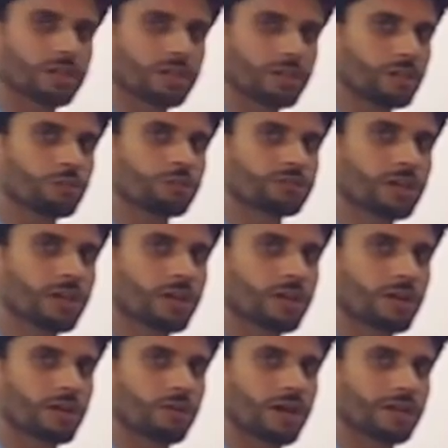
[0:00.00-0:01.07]
use
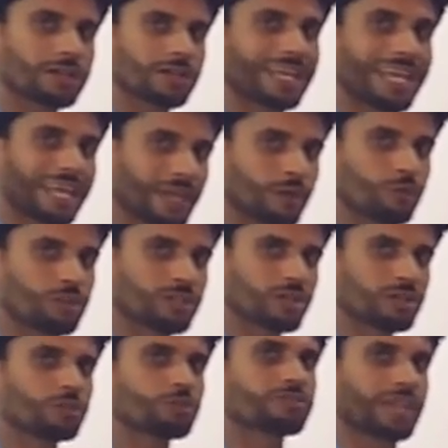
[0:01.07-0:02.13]
what? A, we shall
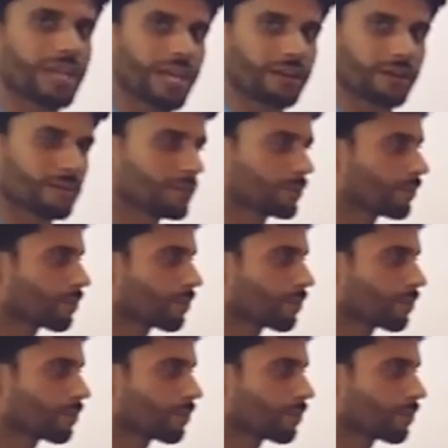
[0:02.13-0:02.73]
use N.